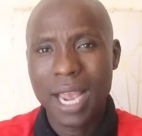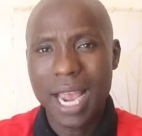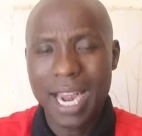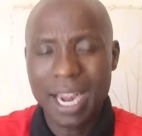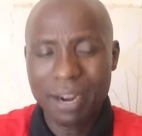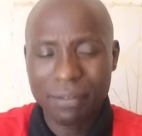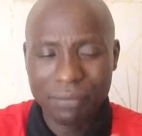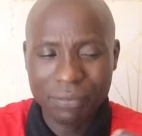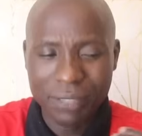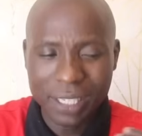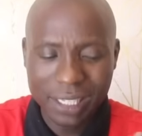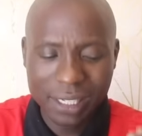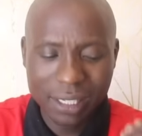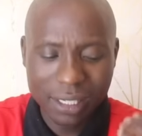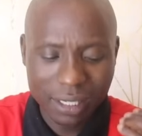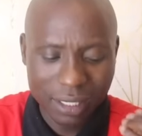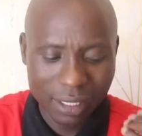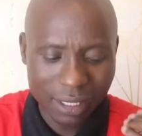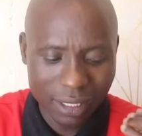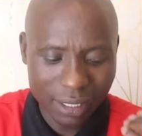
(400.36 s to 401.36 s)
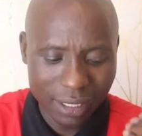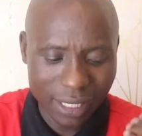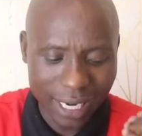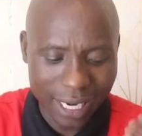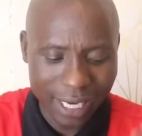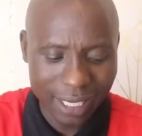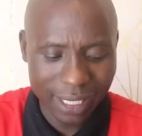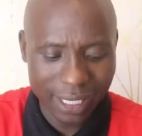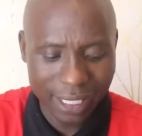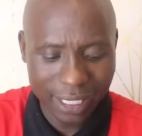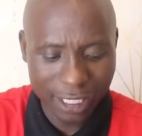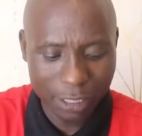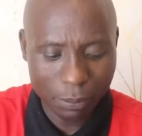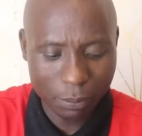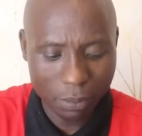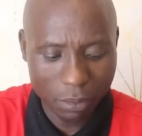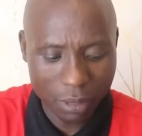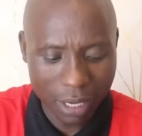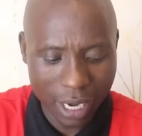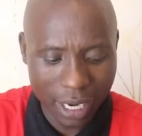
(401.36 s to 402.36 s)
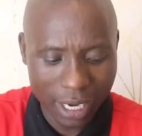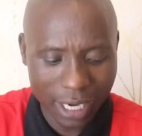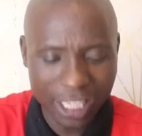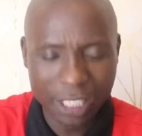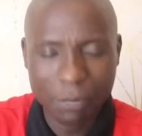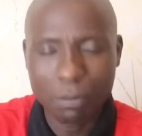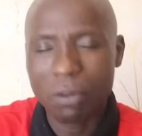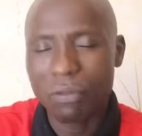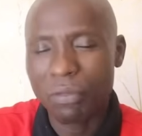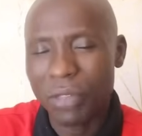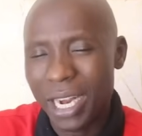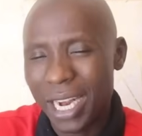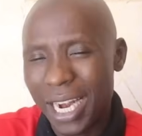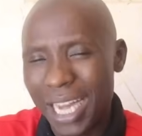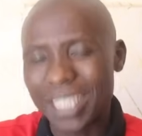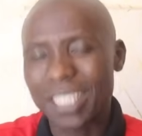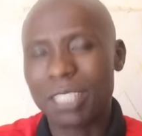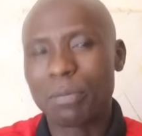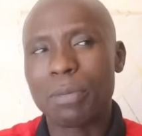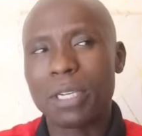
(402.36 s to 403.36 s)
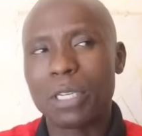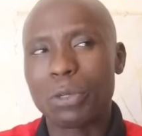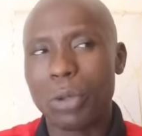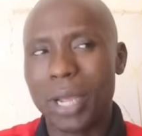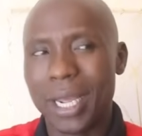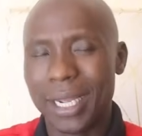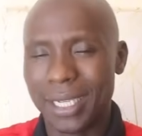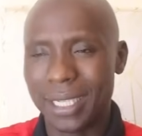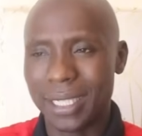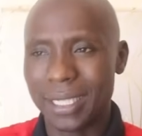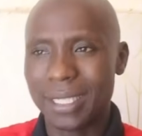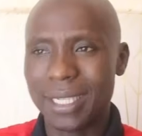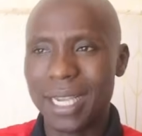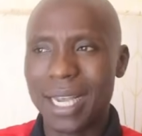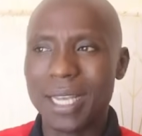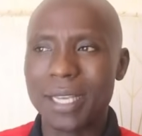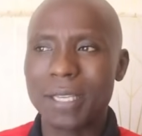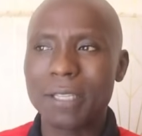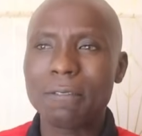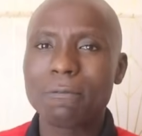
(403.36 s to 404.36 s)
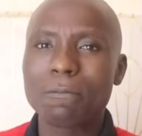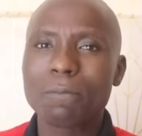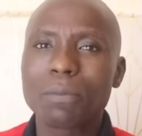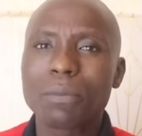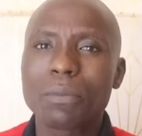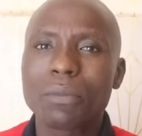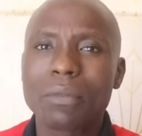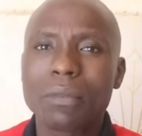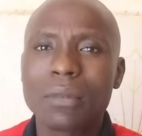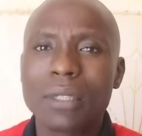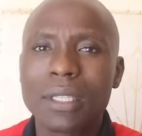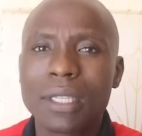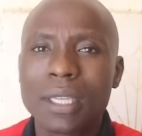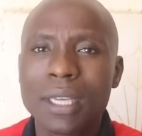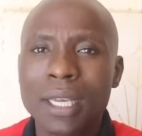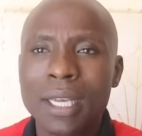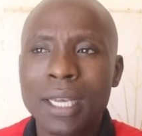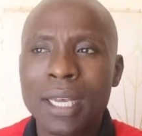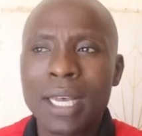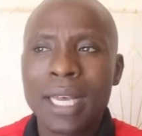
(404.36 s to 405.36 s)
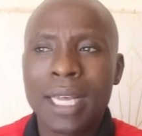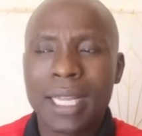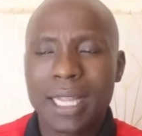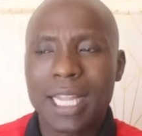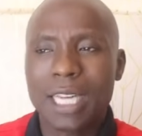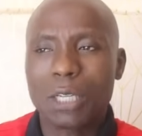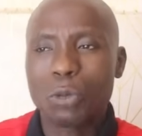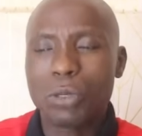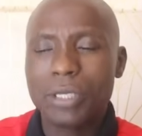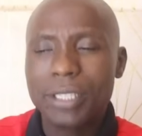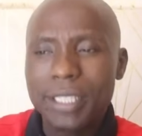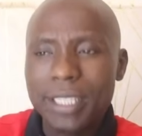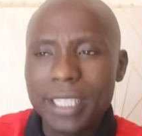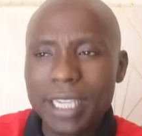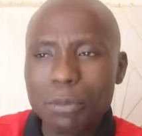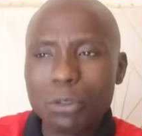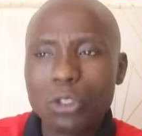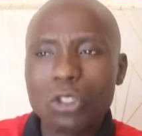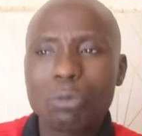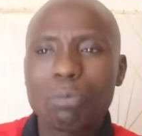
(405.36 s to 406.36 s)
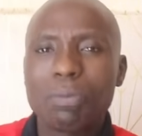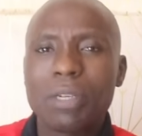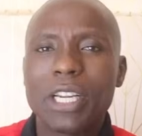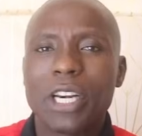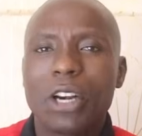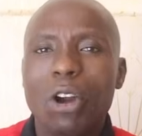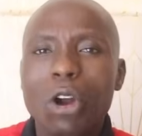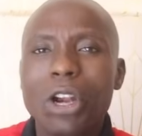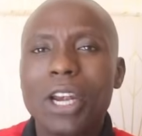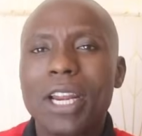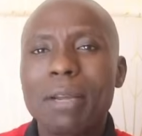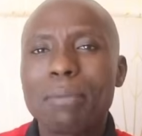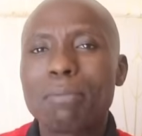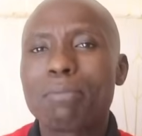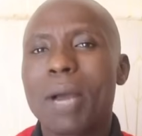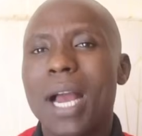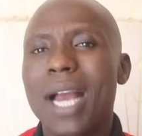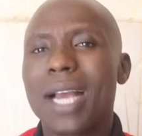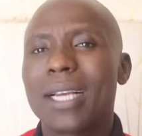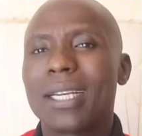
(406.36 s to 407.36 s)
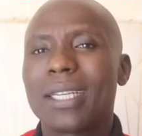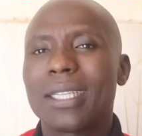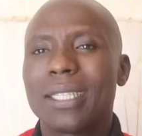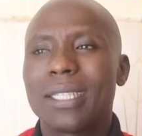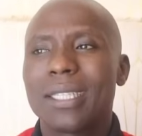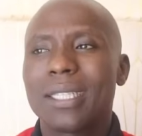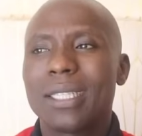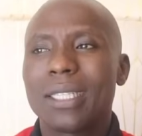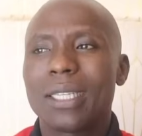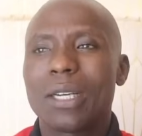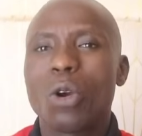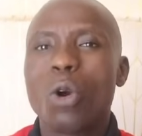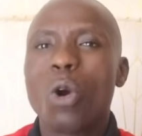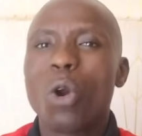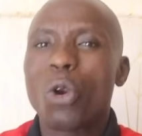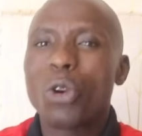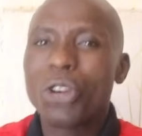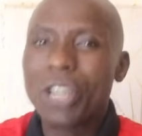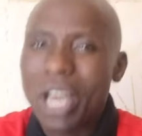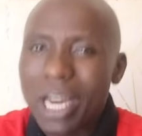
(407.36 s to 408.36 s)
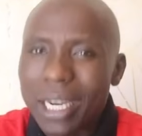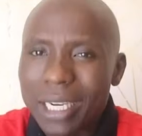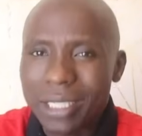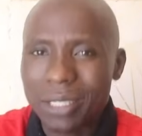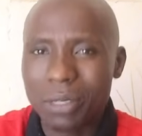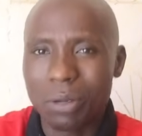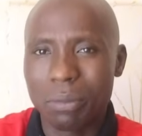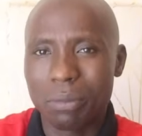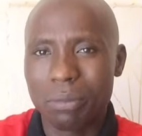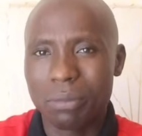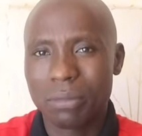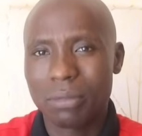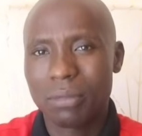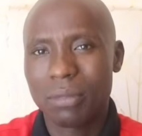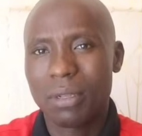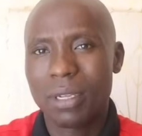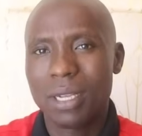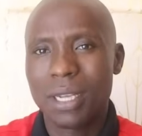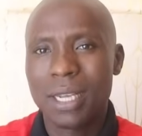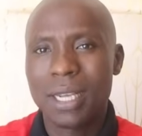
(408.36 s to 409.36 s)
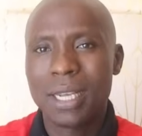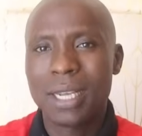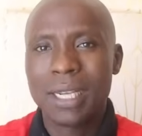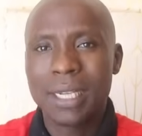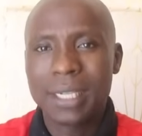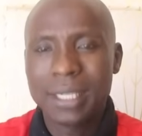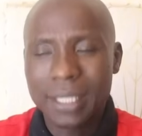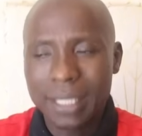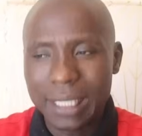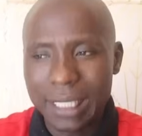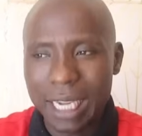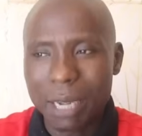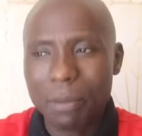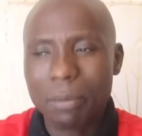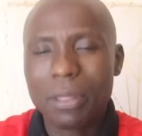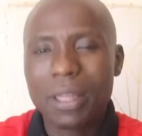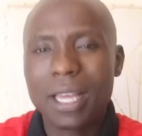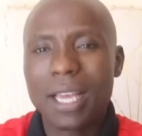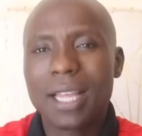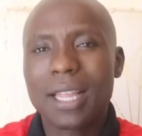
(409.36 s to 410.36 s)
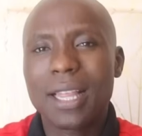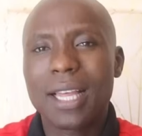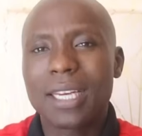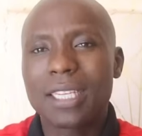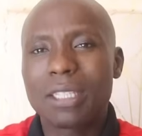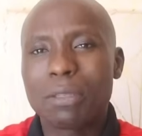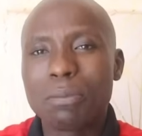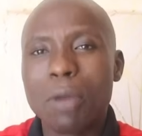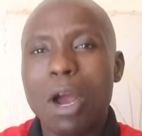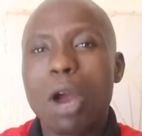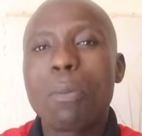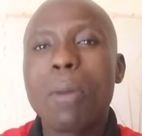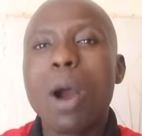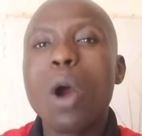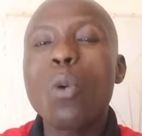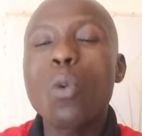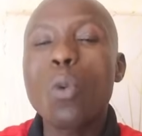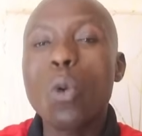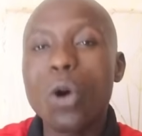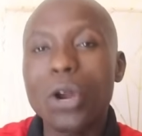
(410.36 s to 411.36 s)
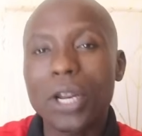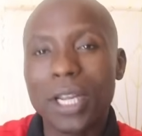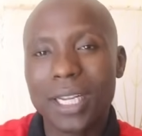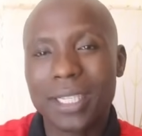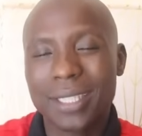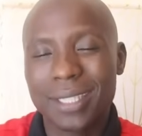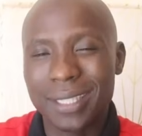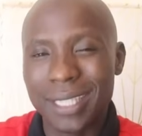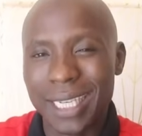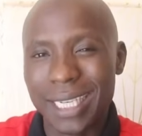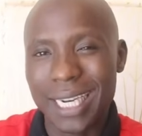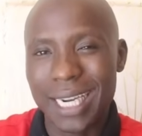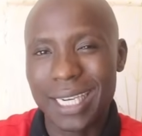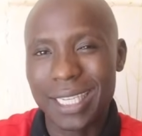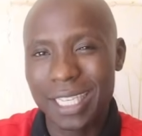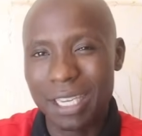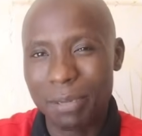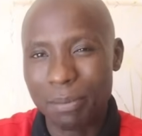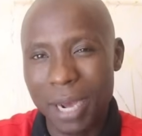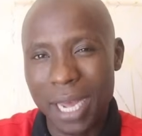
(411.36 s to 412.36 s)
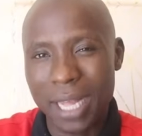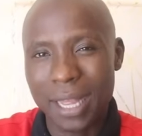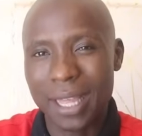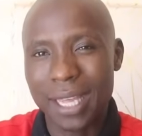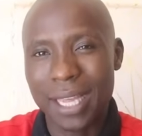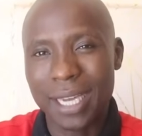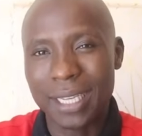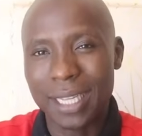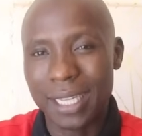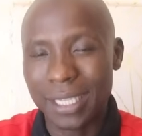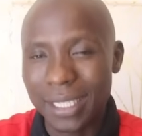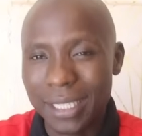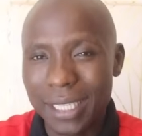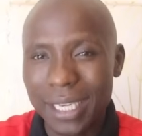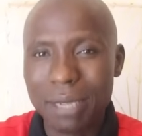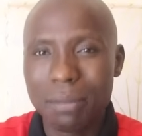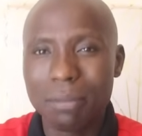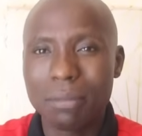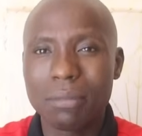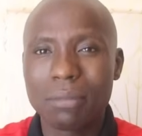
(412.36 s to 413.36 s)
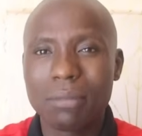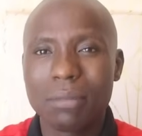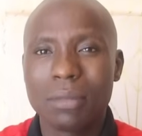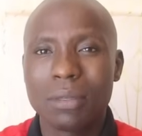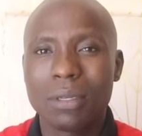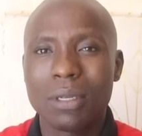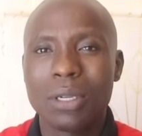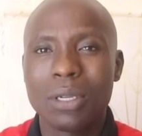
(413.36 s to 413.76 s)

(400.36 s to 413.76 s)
And I've just taken grasp of the last bit where he's saying that we seem to be rolling back colonialism, something that Mau Mau warriors Dedan Kimathi and the team